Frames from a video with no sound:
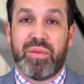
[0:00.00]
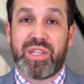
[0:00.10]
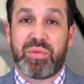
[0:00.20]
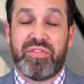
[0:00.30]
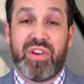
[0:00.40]

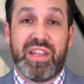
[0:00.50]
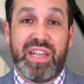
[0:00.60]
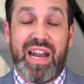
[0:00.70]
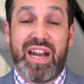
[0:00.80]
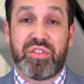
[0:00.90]
Once we find
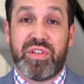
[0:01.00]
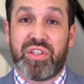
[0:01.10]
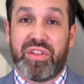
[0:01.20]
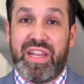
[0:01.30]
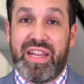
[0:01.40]
the arteries
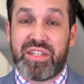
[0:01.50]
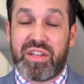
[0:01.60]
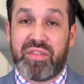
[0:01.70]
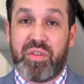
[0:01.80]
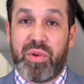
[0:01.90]
on the
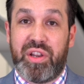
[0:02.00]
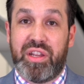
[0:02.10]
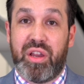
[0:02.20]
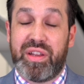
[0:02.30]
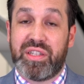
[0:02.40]
inside of the body
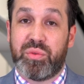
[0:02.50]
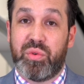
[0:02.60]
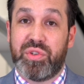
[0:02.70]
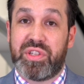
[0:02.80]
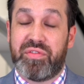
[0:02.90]
going
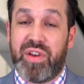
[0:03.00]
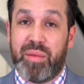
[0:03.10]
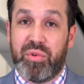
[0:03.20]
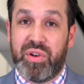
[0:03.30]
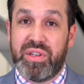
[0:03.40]
towards the
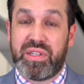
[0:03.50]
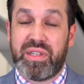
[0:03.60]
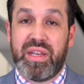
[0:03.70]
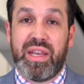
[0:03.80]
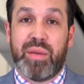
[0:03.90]

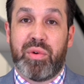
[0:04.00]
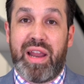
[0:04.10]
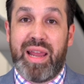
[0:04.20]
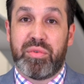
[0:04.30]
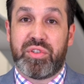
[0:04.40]
fibroids, we're
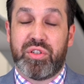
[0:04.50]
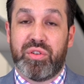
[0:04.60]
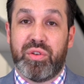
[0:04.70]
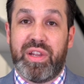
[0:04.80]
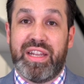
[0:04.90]
able
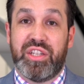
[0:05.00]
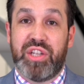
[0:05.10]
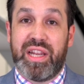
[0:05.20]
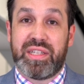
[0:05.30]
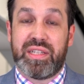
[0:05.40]
to
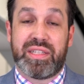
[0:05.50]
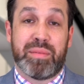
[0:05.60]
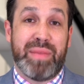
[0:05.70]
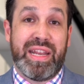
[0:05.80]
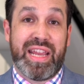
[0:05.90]
inject
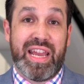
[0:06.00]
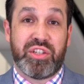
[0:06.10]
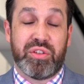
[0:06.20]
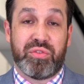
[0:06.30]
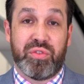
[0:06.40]
some
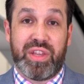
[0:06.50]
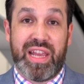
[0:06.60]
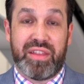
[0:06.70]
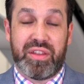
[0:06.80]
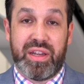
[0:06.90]
medication through the
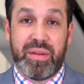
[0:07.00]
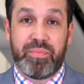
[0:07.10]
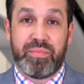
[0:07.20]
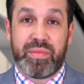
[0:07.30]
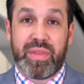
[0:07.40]
catheter
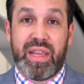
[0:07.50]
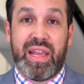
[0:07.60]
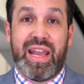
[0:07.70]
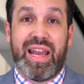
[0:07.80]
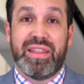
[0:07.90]

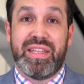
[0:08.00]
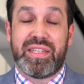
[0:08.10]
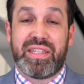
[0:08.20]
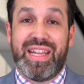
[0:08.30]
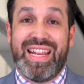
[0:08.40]
and
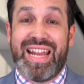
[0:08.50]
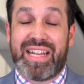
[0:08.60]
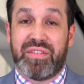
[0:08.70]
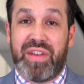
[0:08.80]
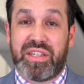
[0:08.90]
this
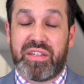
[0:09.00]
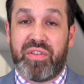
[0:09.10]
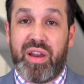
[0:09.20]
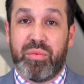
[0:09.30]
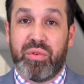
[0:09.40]
inactivates the
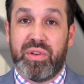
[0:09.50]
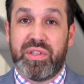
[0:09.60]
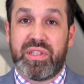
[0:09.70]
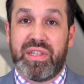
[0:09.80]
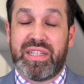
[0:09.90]

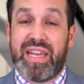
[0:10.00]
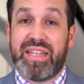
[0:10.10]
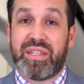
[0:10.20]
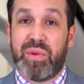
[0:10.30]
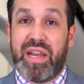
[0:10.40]
fibroids. It
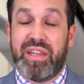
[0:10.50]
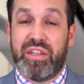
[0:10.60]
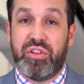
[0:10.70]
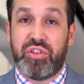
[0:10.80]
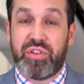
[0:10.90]
takes away their
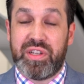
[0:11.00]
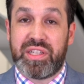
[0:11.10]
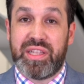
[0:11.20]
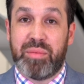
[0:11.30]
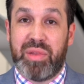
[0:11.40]

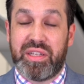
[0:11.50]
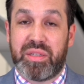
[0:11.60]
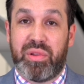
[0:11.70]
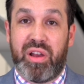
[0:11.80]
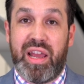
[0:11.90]
nutrients and their blood
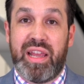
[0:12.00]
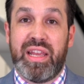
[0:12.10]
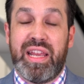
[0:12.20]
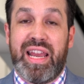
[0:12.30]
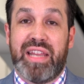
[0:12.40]
supply,
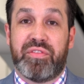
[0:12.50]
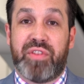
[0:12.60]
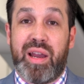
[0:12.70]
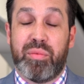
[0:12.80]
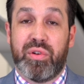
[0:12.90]
and the
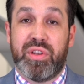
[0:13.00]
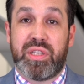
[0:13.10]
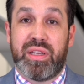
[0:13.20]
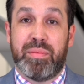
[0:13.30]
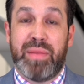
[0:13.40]

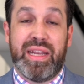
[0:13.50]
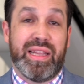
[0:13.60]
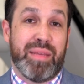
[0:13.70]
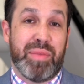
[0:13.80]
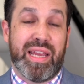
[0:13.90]
fibroids
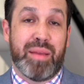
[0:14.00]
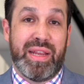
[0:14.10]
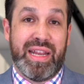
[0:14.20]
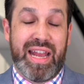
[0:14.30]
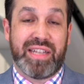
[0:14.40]
immediately become
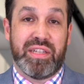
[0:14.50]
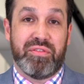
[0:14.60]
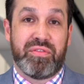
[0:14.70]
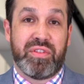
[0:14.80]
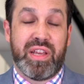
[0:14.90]

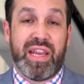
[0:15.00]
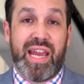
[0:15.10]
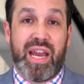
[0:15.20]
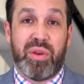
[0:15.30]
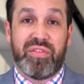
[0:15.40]
inactive.
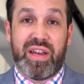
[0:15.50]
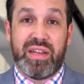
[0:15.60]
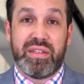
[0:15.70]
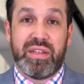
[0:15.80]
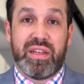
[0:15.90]

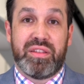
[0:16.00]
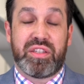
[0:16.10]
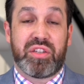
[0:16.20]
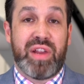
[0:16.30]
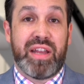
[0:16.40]
However, the
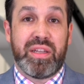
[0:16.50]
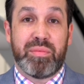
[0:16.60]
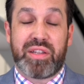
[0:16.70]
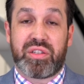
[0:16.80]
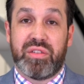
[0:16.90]
surrounding
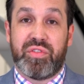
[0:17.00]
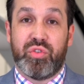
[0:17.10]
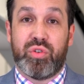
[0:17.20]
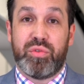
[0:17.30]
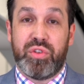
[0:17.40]
muscle of the
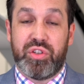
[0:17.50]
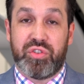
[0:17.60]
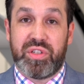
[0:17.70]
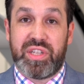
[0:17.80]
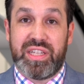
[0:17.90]
normal
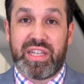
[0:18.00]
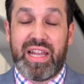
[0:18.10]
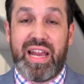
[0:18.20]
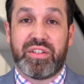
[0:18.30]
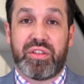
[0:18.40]
uterus is
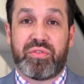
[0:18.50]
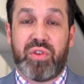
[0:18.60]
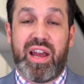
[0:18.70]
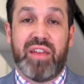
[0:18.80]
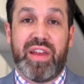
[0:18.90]
allowed to
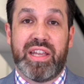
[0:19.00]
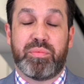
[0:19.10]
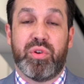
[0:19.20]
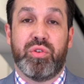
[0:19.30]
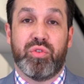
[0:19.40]
thrive as
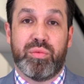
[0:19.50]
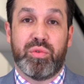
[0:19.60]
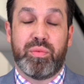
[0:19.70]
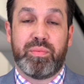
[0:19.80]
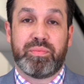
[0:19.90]
per
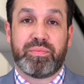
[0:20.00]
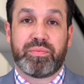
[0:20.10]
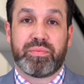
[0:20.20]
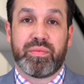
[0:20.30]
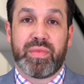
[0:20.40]
normal.
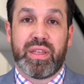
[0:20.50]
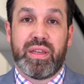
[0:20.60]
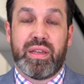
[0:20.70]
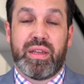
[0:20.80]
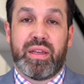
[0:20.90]

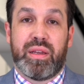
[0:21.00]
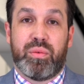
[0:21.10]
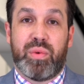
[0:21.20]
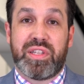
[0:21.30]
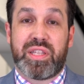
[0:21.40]

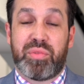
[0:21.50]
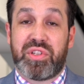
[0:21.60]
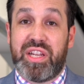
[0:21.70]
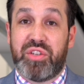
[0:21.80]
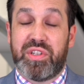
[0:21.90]
Once the
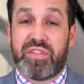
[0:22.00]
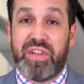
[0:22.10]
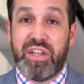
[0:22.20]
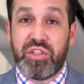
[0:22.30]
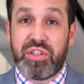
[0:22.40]
procedure is
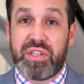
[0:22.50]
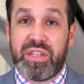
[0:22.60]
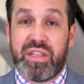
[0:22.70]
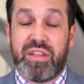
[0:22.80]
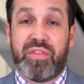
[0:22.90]
finished,
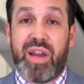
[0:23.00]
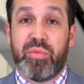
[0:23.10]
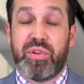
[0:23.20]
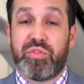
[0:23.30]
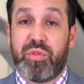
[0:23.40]
the
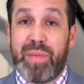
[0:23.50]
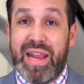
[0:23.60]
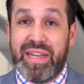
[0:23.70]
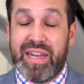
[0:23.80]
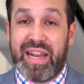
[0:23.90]
fibroids
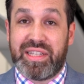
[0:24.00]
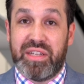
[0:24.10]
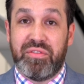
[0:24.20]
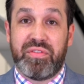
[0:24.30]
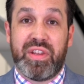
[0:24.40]
remain
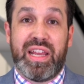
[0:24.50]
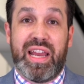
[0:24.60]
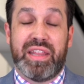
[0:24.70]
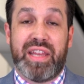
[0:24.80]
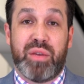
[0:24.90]
inactive
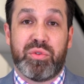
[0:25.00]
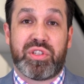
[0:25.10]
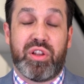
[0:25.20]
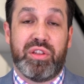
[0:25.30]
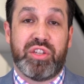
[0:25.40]
and they will
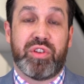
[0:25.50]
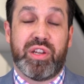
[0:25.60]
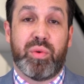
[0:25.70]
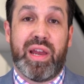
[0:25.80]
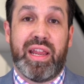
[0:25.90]
slowly
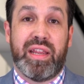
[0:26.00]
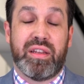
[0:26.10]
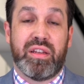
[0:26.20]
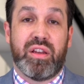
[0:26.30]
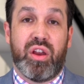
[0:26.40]
shrink away
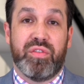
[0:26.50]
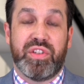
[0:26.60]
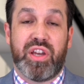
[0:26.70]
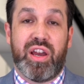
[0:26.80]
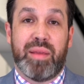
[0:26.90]
over
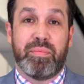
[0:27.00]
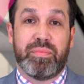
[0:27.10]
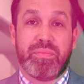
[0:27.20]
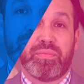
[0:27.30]
time.